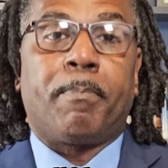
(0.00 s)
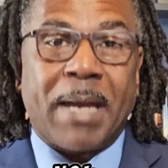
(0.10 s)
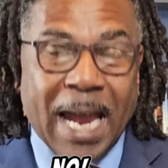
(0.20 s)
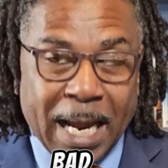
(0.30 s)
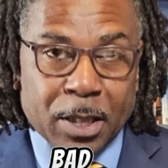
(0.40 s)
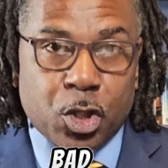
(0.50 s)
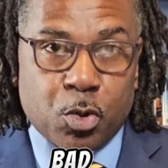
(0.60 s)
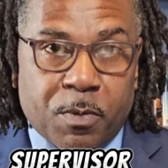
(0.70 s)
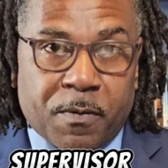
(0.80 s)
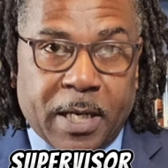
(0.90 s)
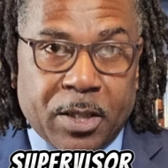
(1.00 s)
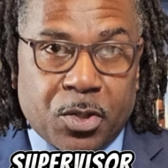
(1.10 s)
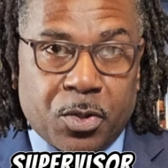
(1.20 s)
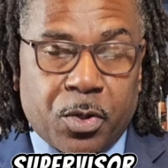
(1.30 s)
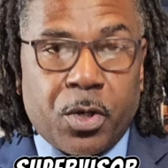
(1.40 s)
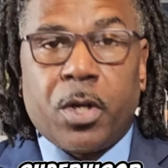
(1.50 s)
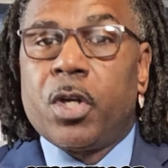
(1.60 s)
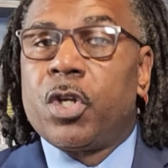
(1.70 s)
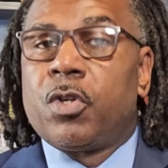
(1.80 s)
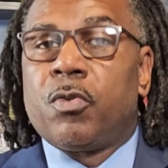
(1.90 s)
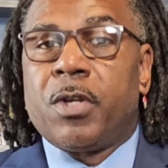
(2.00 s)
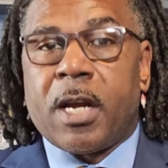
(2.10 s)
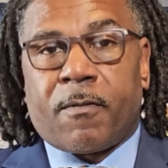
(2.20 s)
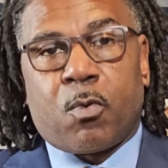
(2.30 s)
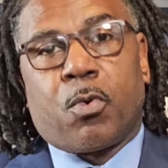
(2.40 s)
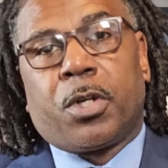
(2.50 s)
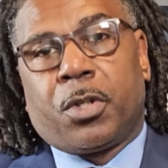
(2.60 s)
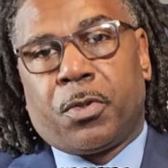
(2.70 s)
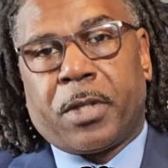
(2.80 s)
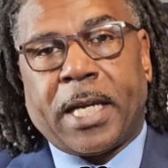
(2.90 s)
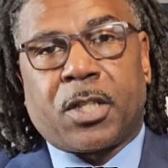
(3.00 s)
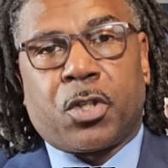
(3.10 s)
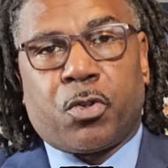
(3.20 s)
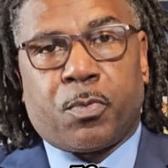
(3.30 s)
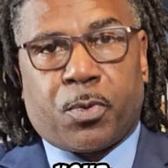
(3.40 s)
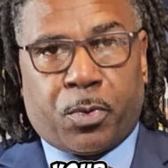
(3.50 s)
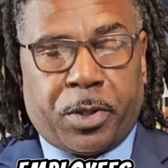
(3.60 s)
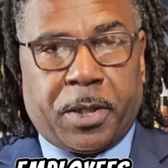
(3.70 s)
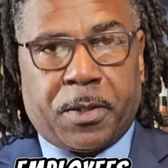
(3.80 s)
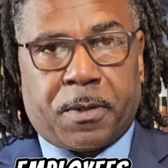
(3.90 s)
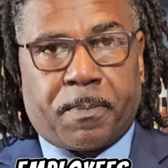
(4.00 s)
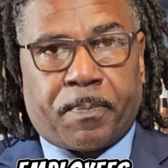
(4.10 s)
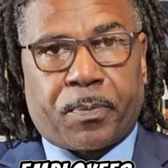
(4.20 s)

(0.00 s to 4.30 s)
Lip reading: Bad supervisor. You never want to do that to your employees.